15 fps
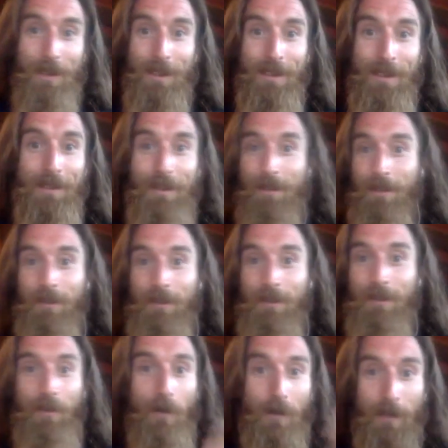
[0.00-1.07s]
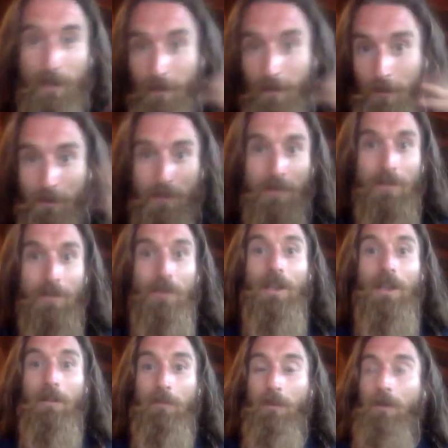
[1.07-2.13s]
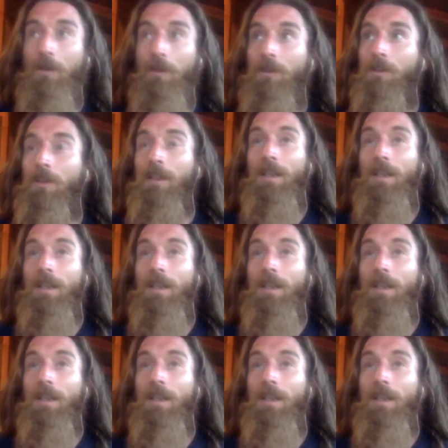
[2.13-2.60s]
and the toxic lotions and shampoos.